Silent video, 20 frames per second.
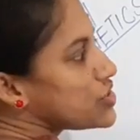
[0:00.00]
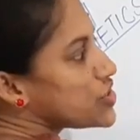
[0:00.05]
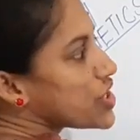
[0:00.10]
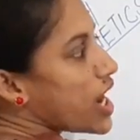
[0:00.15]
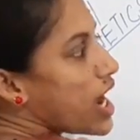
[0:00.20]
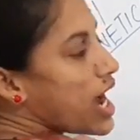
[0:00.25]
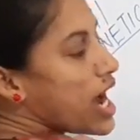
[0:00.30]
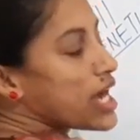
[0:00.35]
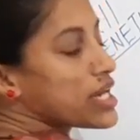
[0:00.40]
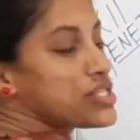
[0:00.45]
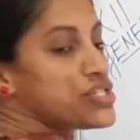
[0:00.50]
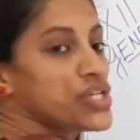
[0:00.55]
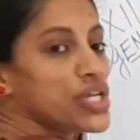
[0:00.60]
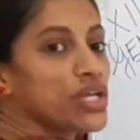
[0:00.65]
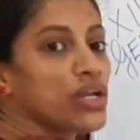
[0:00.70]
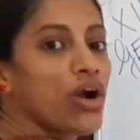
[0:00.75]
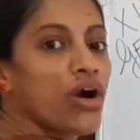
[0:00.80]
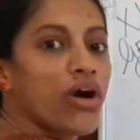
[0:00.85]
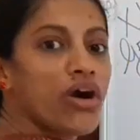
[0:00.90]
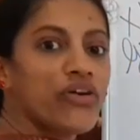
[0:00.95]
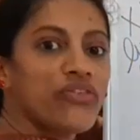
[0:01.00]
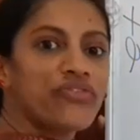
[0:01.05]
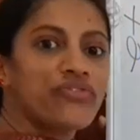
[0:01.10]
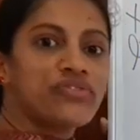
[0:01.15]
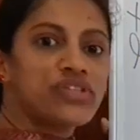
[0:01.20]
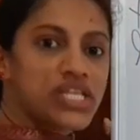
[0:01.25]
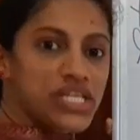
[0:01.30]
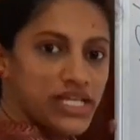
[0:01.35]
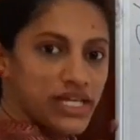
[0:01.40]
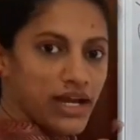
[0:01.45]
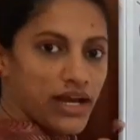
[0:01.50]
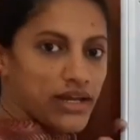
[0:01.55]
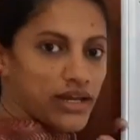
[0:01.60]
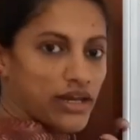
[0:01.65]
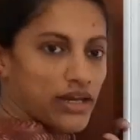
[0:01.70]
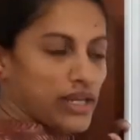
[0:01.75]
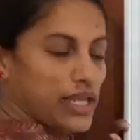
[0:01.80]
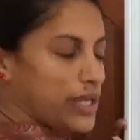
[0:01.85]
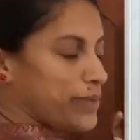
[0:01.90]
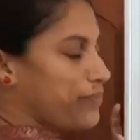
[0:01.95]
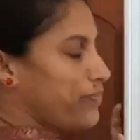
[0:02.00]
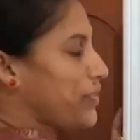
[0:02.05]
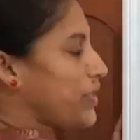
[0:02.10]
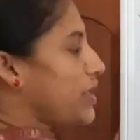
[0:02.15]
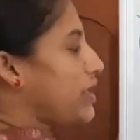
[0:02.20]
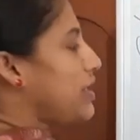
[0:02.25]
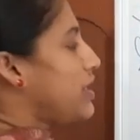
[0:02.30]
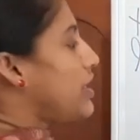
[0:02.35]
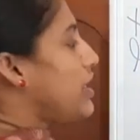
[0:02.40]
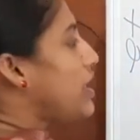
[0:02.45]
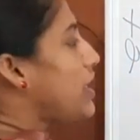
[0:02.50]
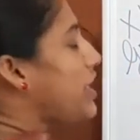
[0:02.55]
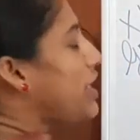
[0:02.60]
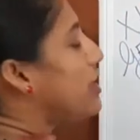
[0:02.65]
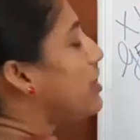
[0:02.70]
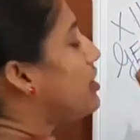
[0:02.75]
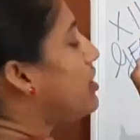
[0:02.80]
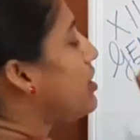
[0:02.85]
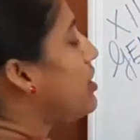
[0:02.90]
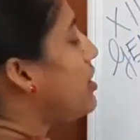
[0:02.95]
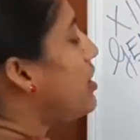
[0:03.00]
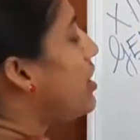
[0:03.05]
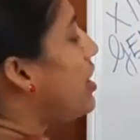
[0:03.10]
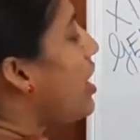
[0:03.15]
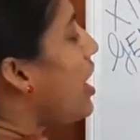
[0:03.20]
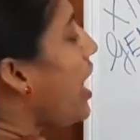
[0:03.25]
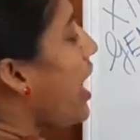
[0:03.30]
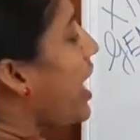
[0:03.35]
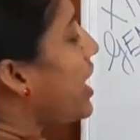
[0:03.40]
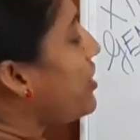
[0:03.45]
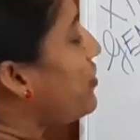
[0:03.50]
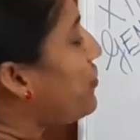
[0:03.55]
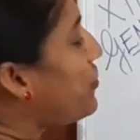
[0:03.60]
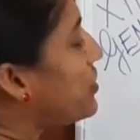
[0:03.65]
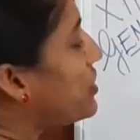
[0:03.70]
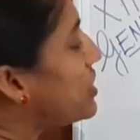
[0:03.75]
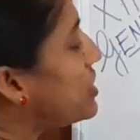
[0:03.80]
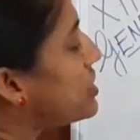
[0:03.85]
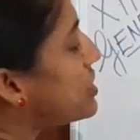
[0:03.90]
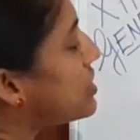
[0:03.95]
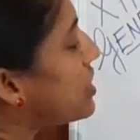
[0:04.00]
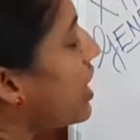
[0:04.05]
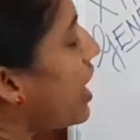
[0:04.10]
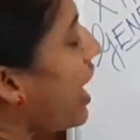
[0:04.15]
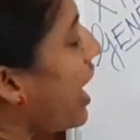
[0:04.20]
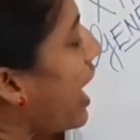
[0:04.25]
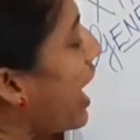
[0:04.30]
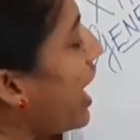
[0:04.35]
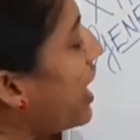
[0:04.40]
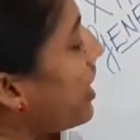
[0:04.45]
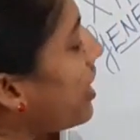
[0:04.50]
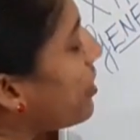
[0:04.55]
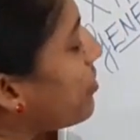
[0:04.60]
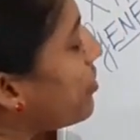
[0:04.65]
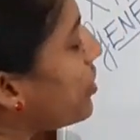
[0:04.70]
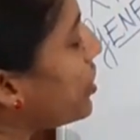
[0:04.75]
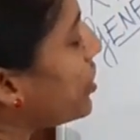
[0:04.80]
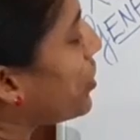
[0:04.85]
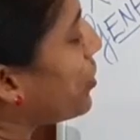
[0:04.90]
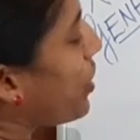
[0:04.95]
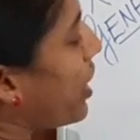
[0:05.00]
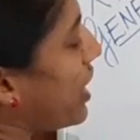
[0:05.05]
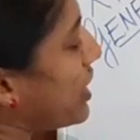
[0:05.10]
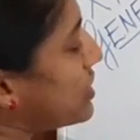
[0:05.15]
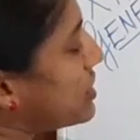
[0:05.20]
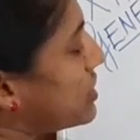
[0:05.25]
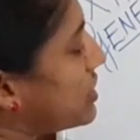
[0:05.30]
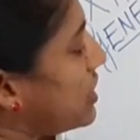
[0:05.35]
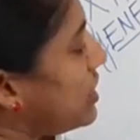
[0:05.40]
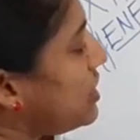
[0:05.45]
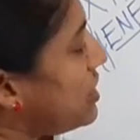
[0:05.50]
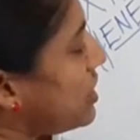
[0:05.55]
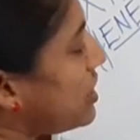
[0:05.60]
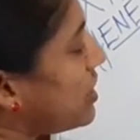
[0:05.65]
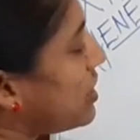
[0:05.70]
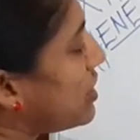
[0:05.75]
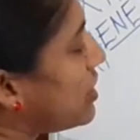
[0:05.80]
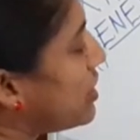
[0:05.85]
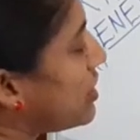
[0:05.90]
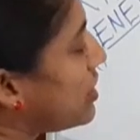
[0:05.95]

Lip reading: charging of tRNA? Here, at first, an amino acid